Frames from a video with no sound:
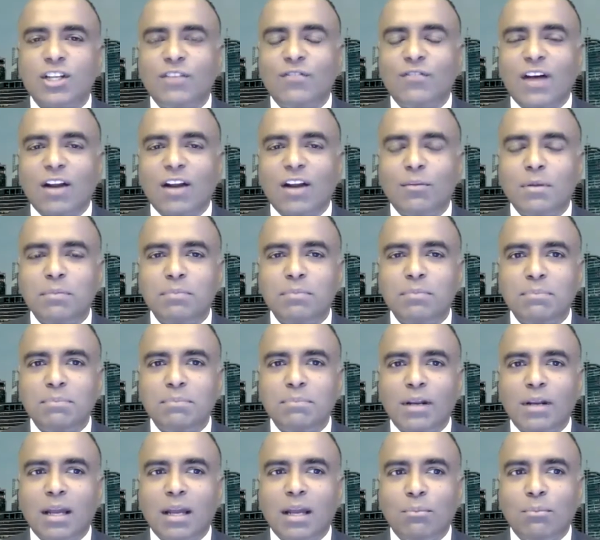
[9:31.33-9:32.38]
environment,
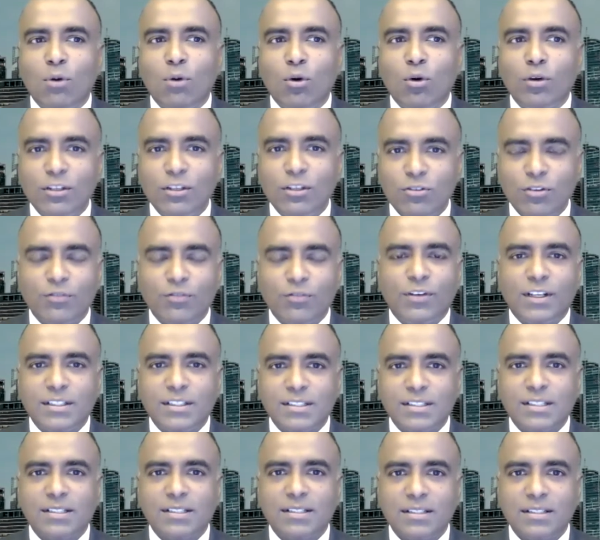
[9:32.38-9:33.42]
people are more
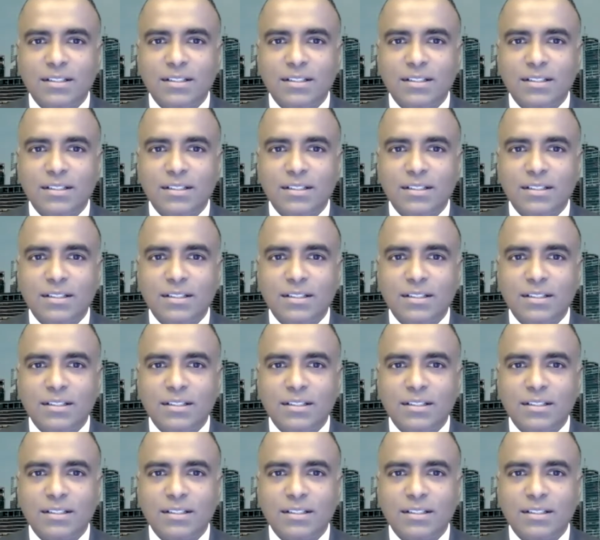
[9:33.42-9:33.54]
introverted.